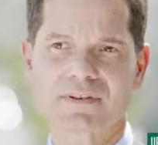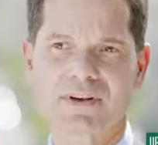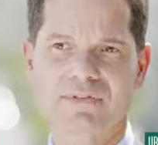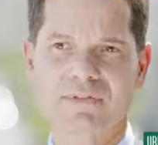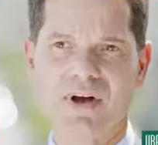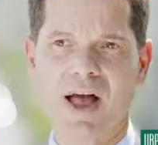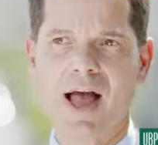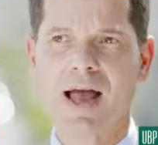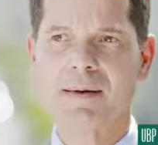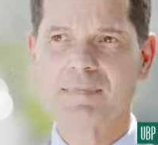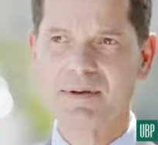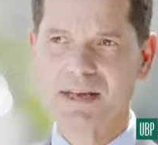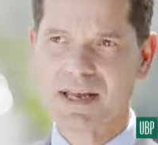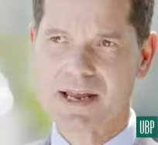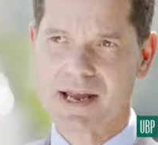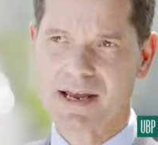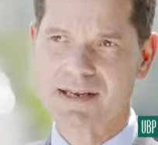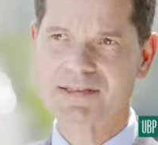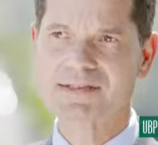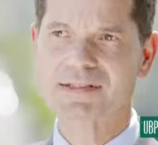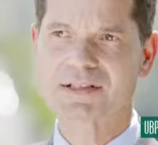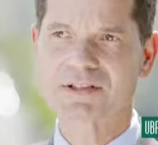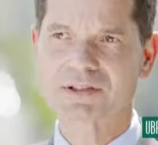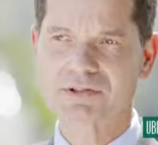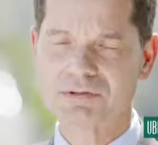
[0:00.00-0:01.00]
of
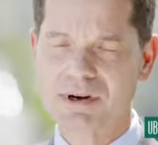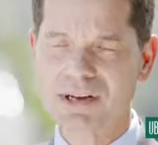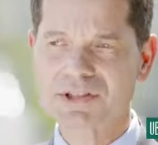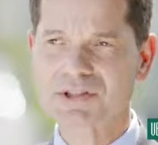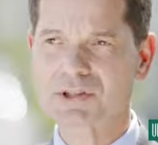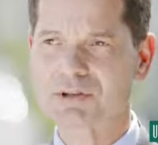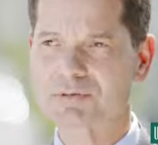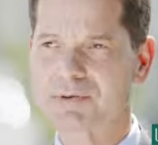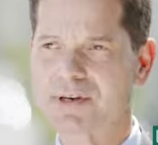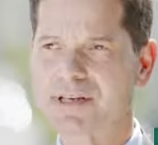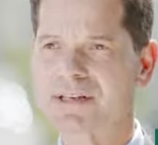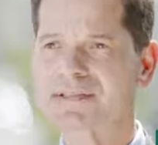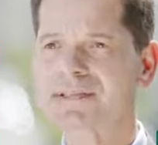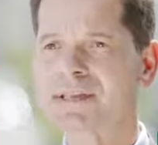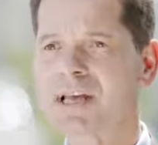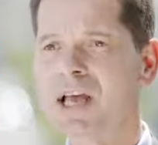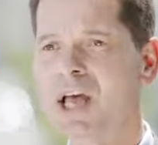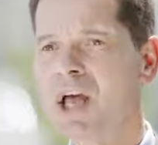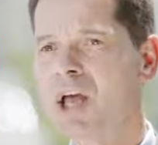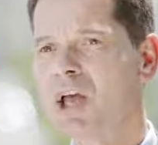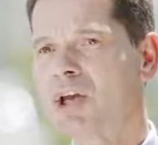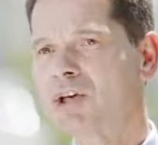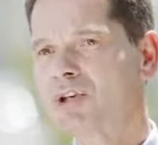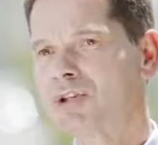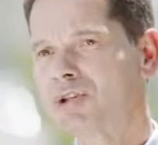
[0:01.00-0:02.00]
ABS and treasuries
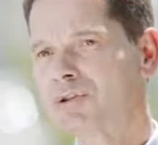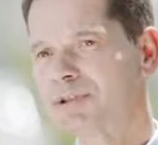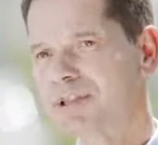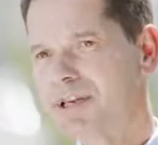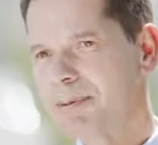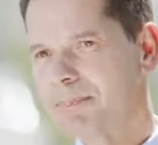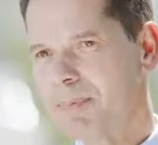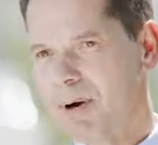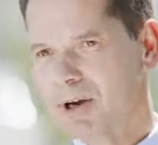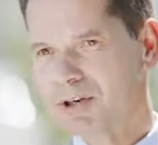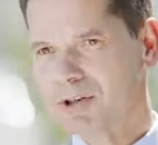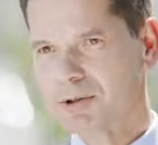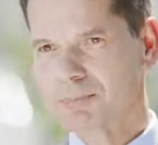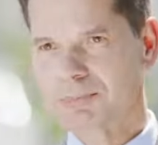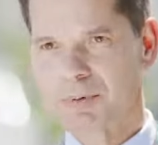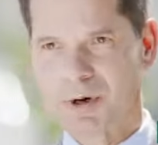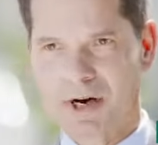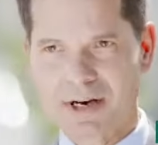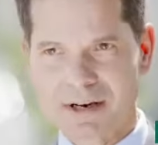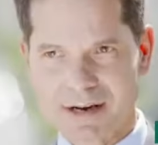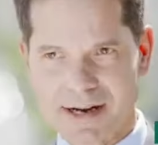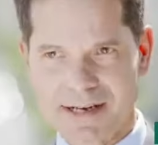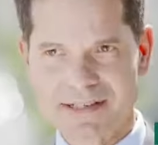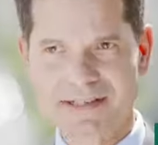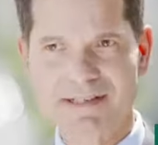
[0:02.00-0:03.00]
should depend on
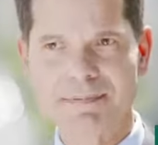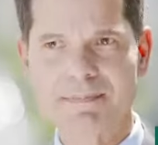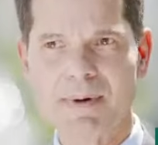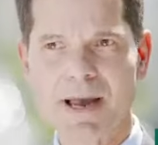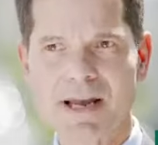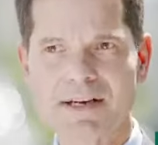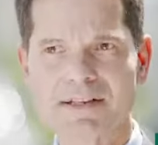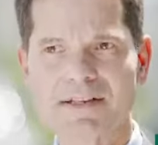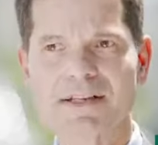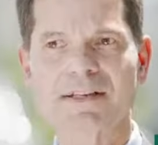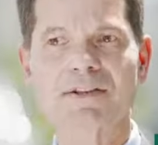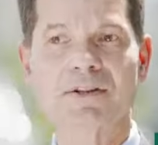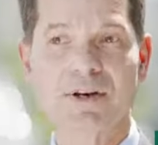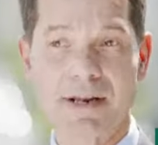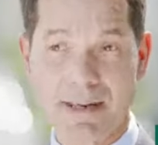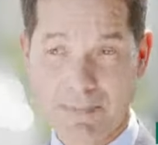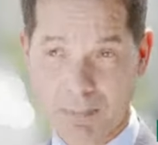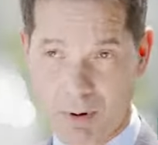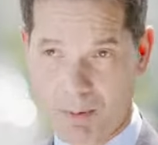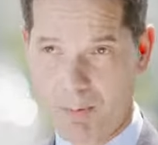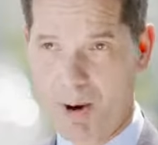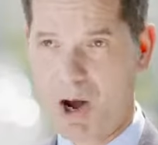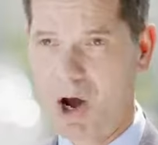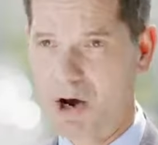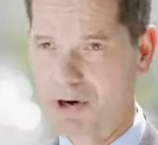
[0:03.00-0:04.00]
progress made in the
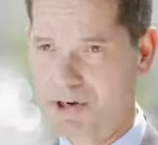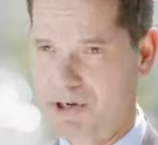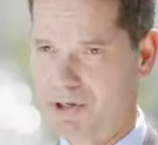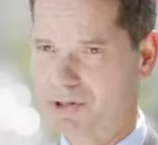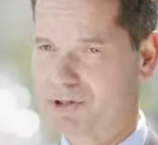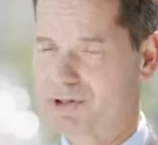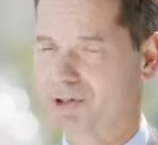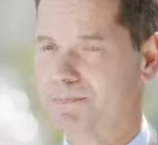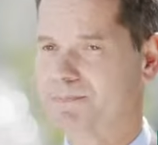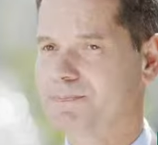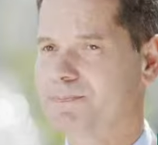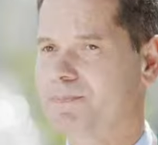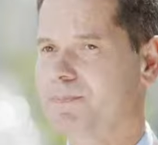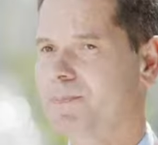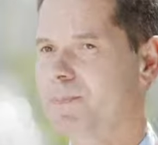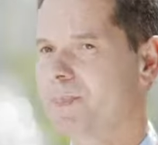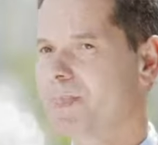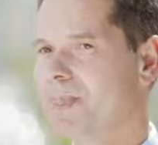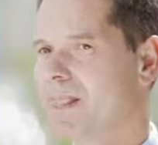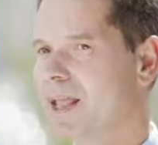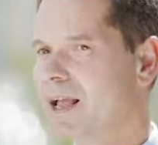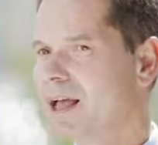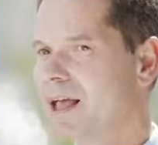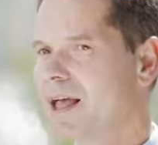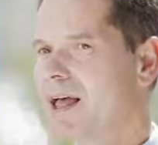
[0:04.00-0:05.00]
labor market.
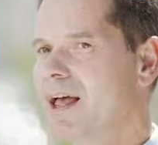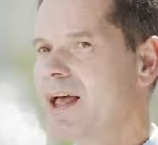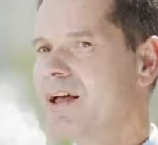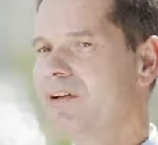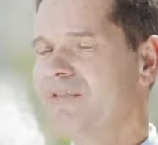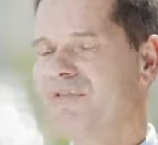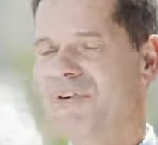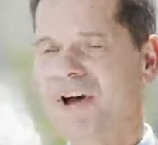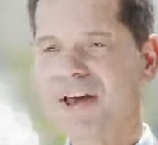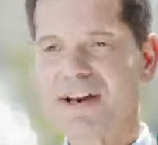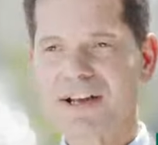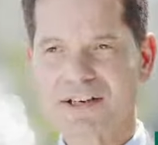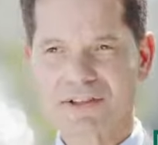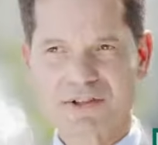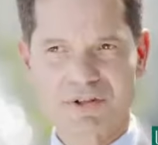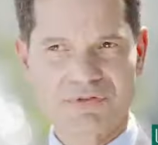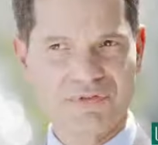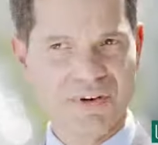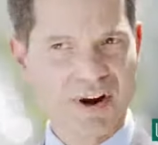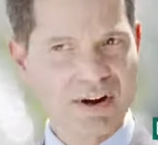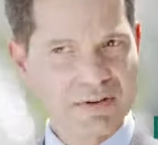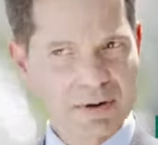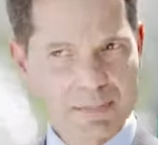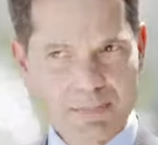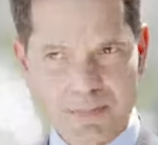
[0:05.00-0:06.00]
Fed has a
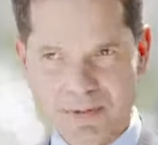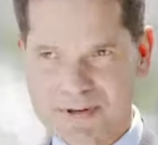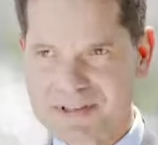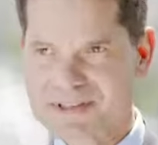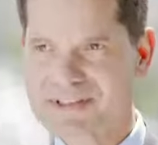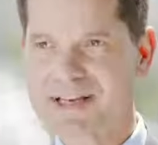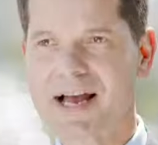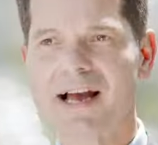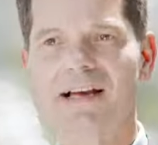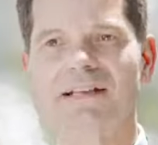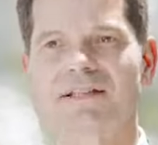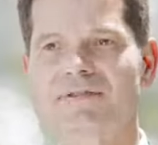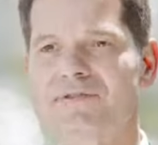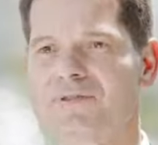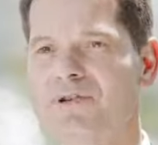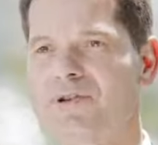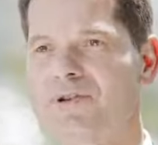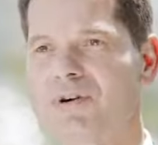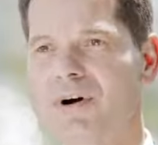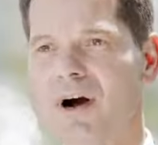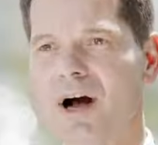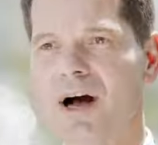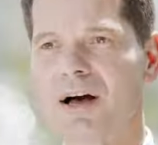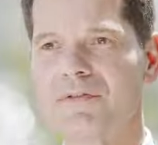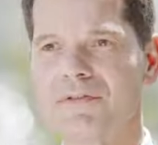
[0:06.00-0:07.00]
very precise
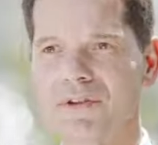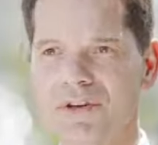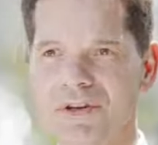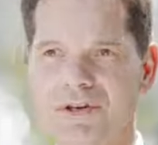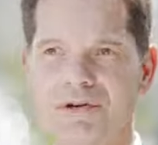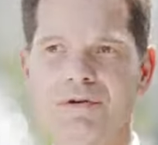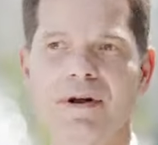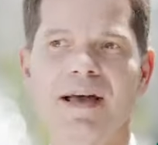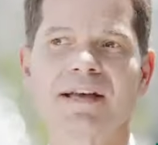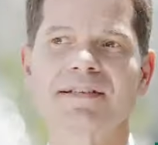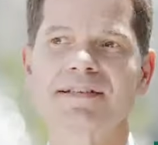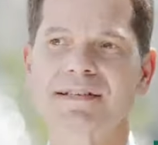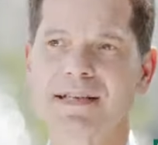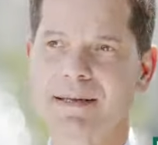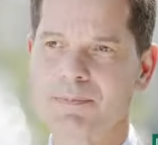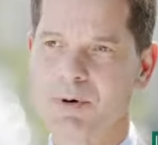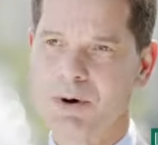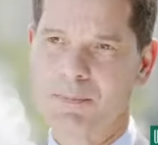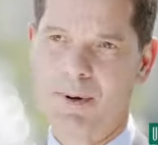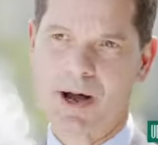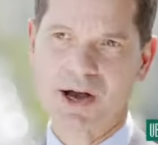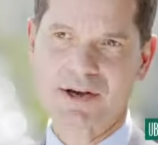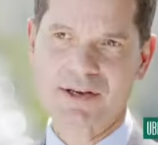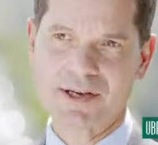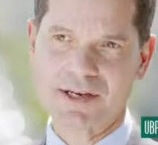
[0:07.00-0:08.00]
view of the US
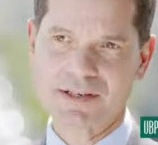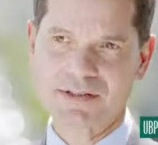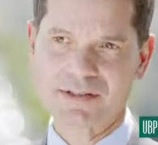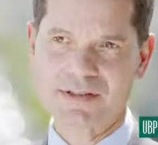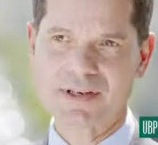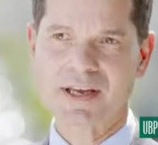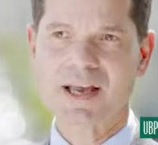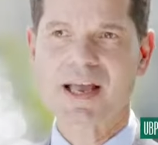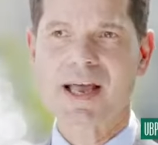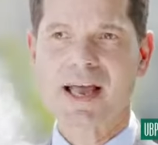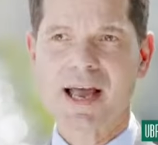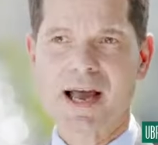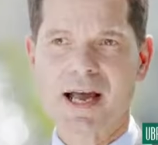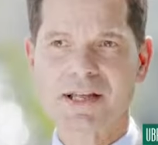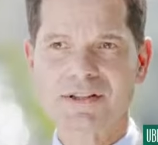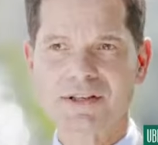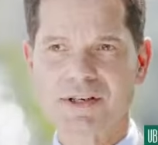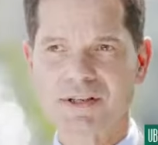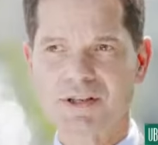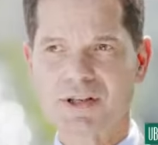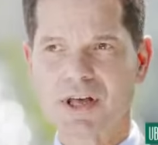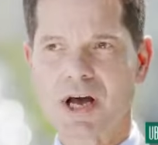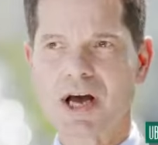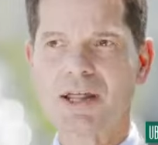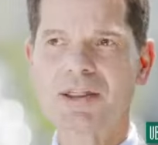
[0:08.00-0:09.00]
labor market and
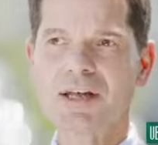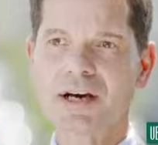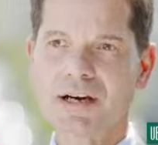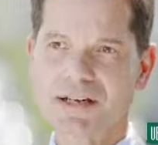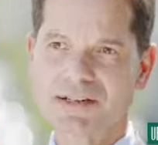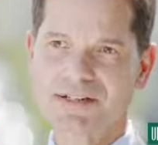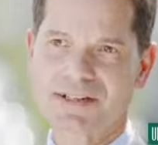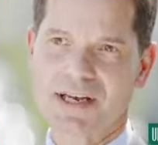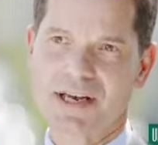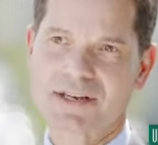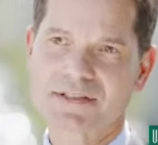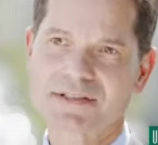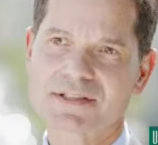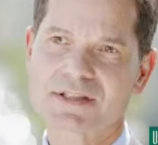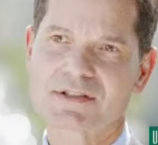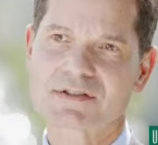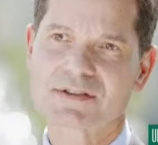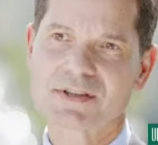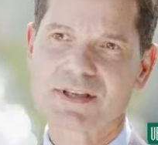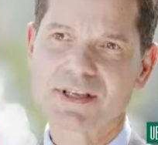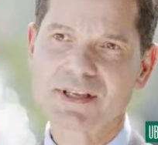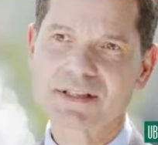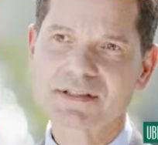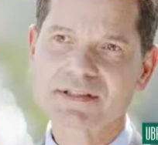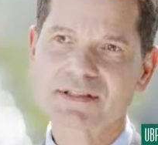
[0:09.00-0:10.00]
then
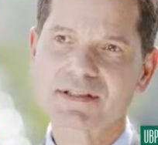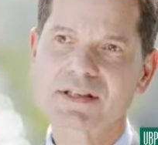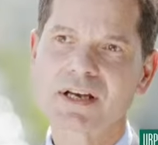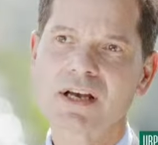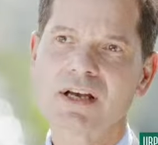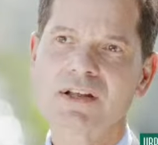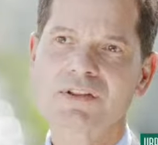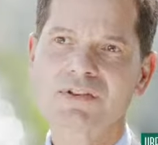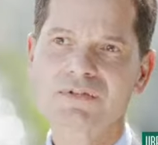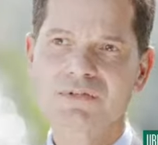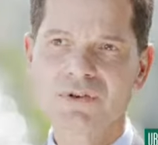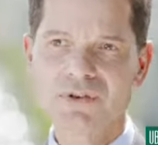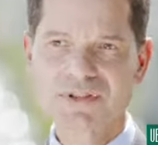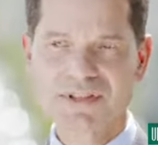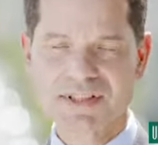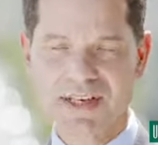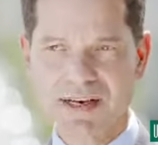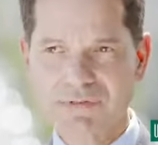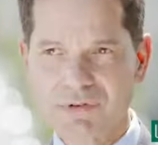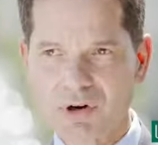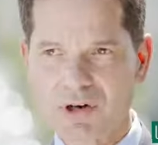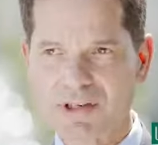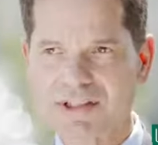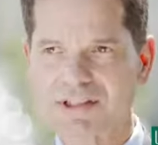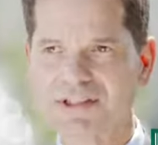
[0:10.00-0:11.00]
analyzes it through
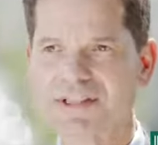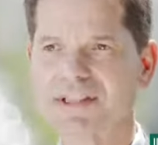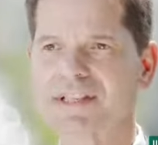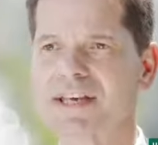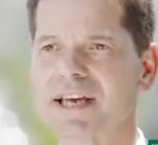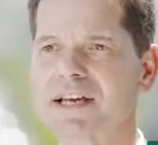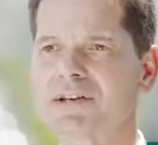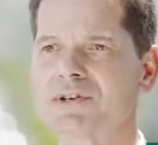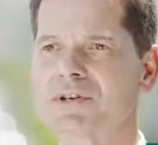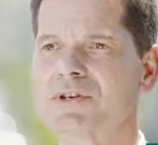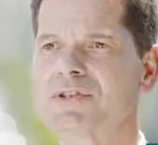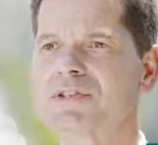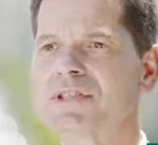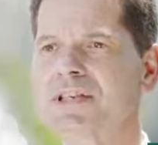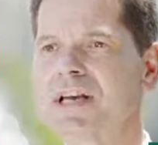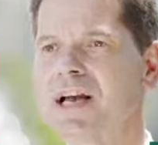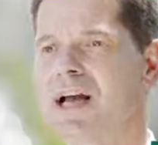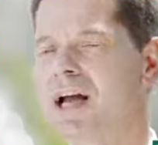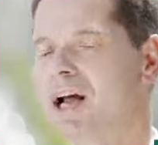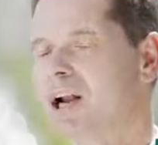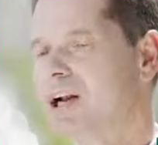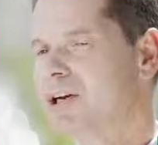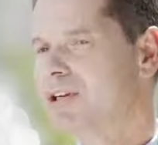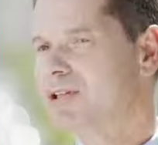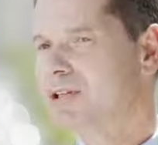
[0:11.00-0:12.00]
several indicators,
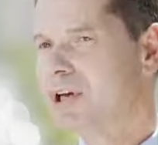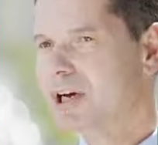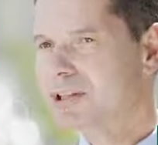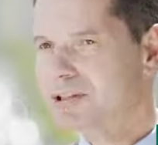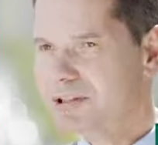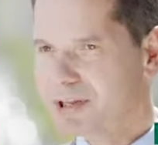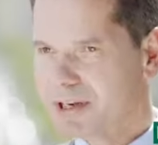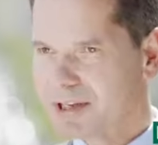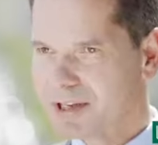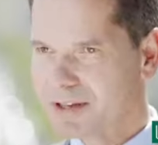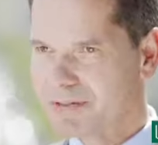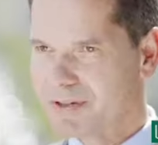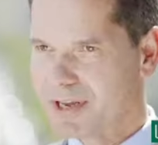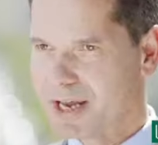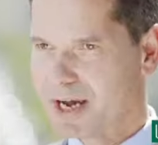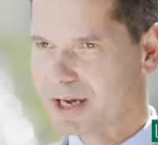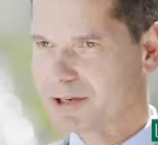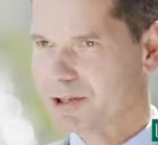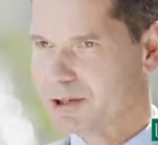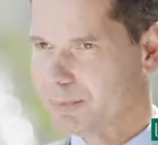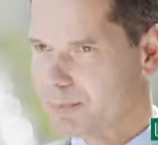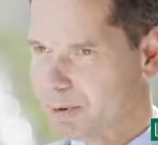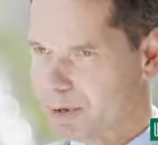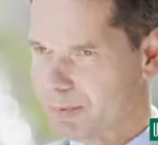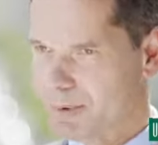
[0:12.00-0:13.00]
not only the
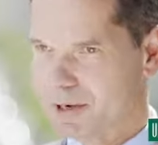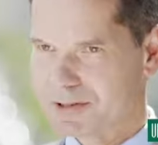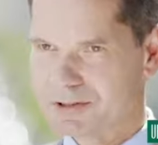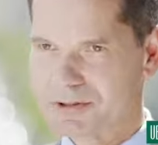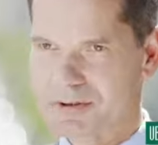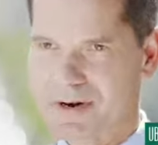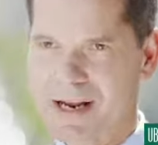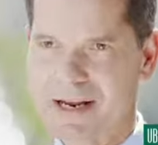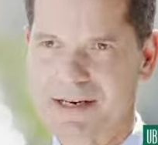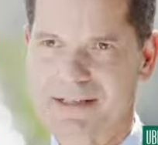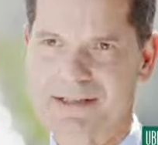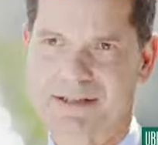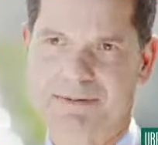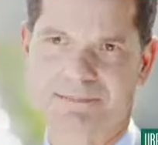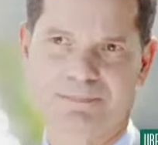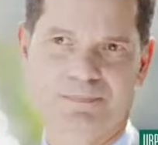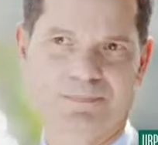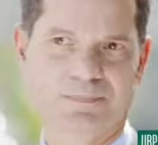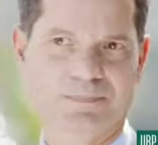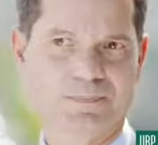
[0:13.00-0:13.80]
unemployment rate.